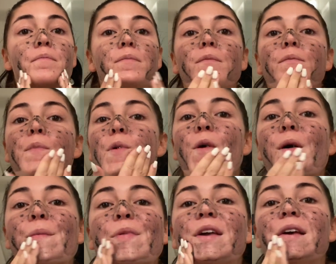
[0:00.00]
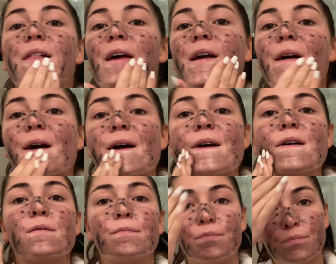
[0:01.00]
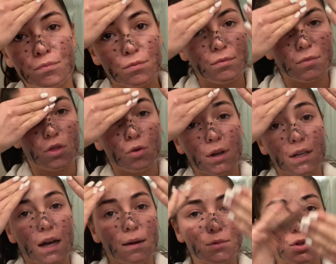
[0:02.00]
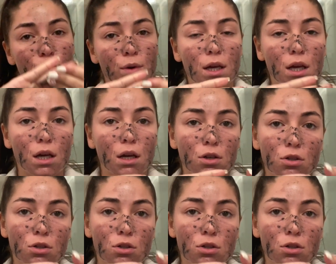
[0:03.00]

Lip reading: Normally like 3 times a week,